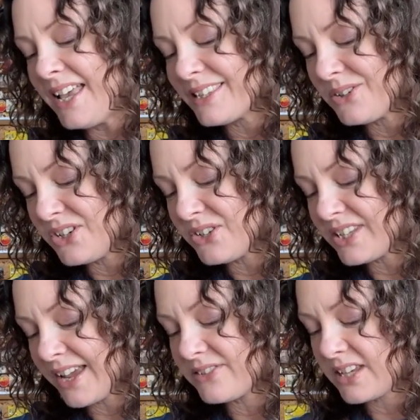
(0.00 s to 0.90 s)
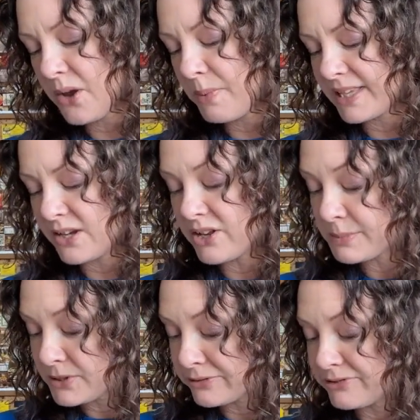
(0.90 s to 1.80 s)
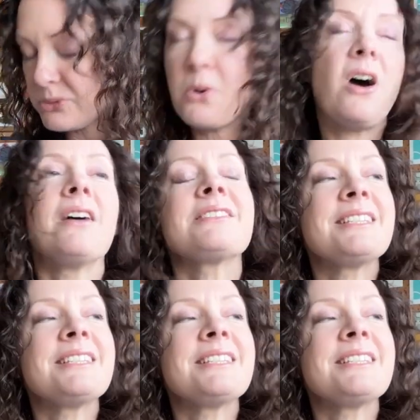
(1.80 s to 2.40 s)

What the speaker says: So she doesn't have to go back to hospital for a while.